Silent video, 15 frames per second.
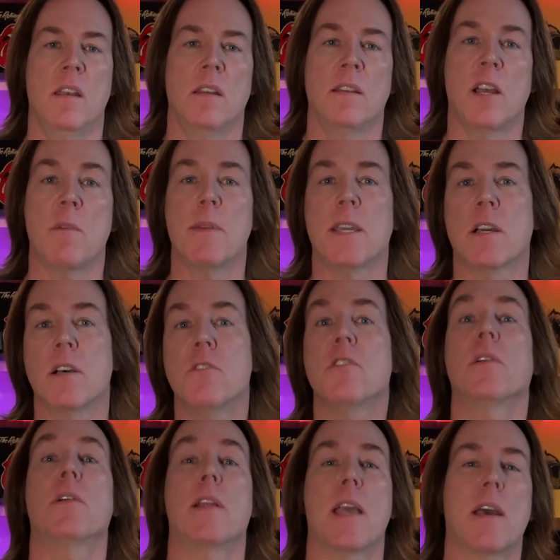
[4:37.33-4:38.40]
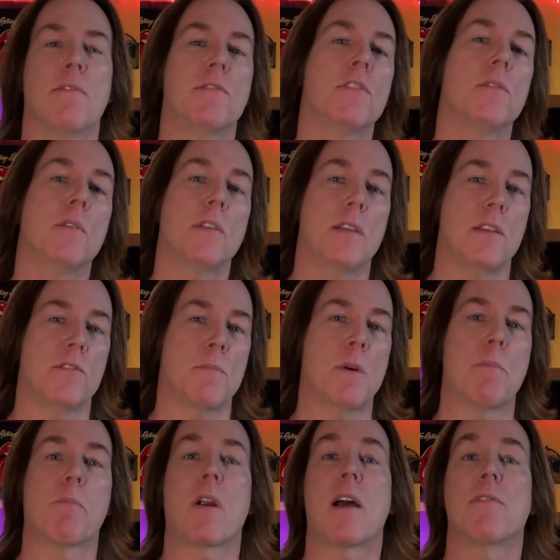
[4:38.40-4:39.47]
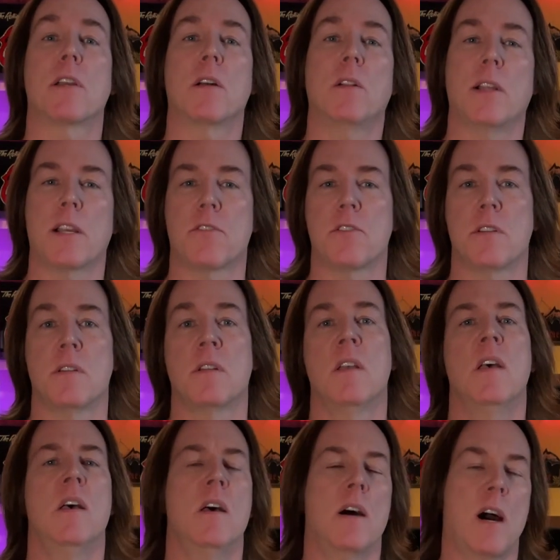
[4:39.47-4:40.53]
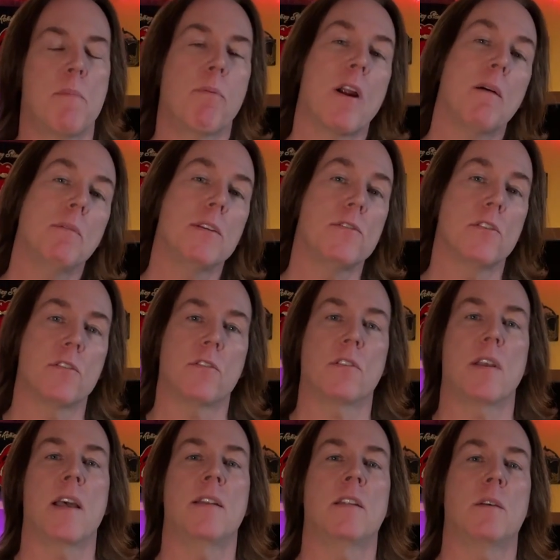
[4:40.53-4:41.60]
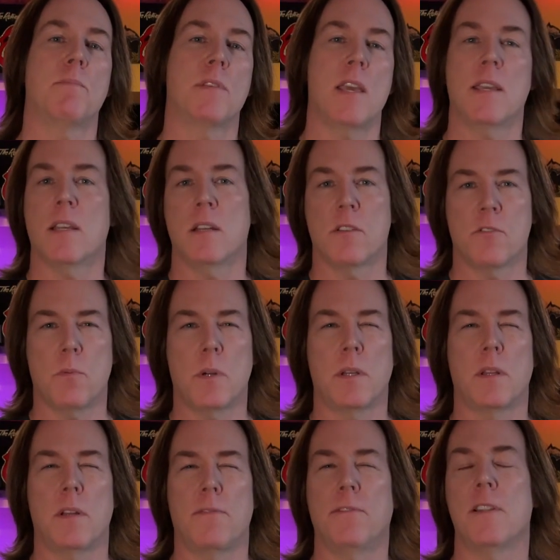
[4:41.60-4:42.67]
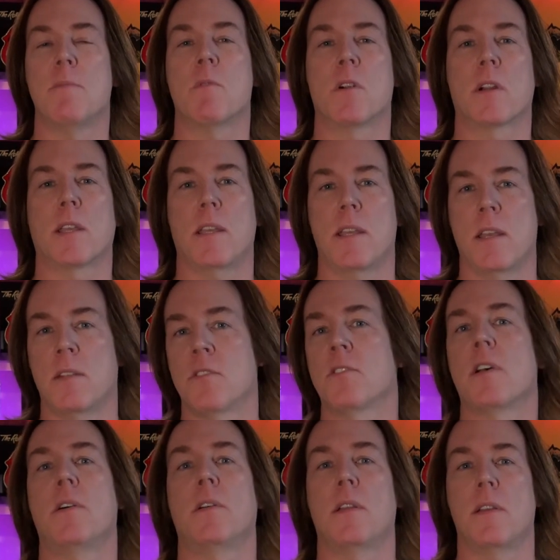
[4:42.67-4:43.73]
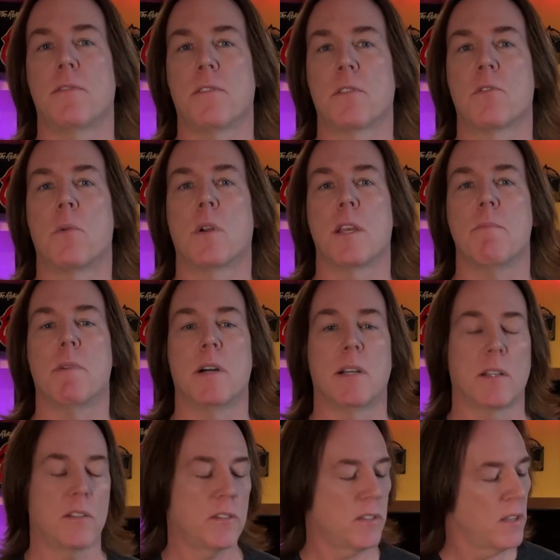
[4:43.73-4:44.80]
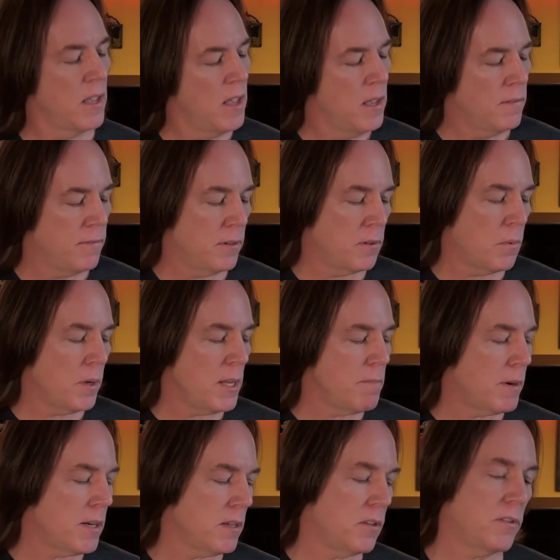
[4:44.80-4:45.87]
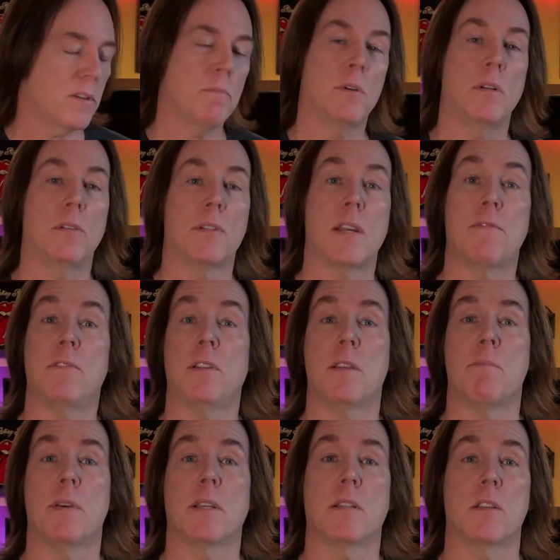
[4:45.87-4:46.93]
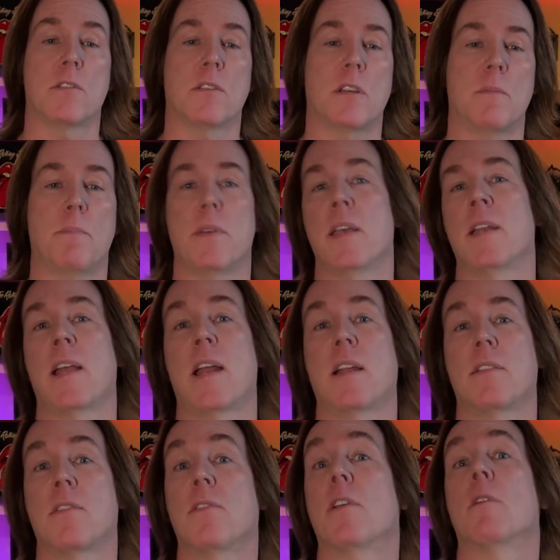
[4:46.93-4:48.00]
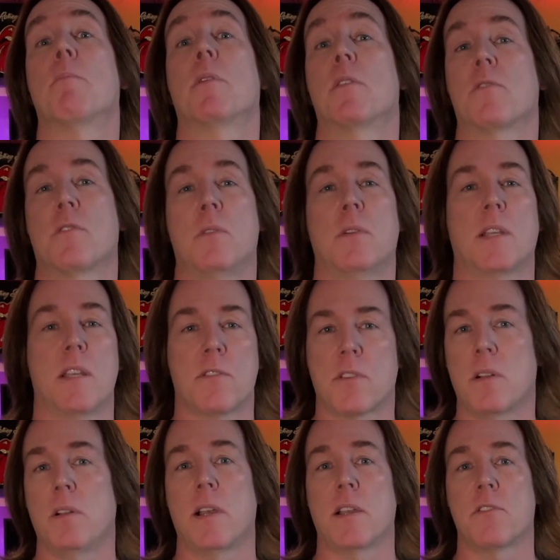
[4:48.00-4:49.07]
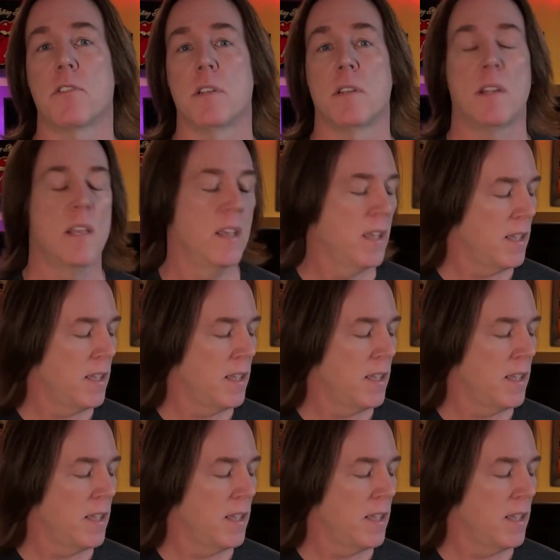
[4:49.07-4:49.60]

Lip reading: Now, because I already have 2 of these in my private collection, I'll probably just end up taking this one to the flea market and selling it for 20 bucks. For 20 bucks, someone will definitely pick this up and add it to their personal Kiss collection.